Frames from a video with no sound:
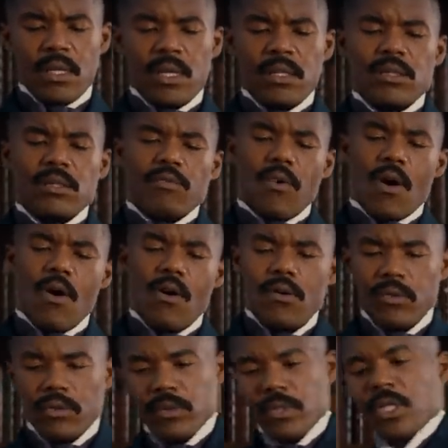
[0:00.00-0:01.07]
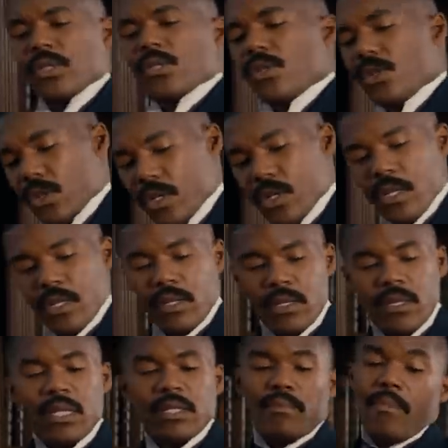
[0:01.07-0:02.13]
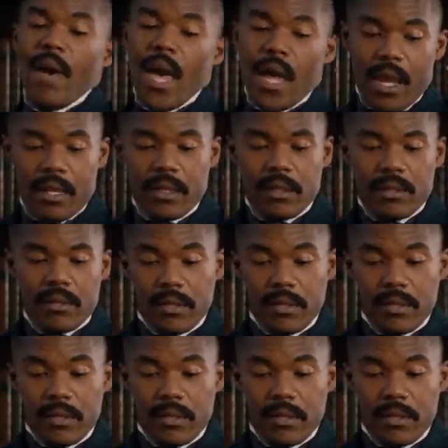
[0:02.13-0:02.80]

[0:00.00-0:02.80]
This is wrong. This is good. This is bad.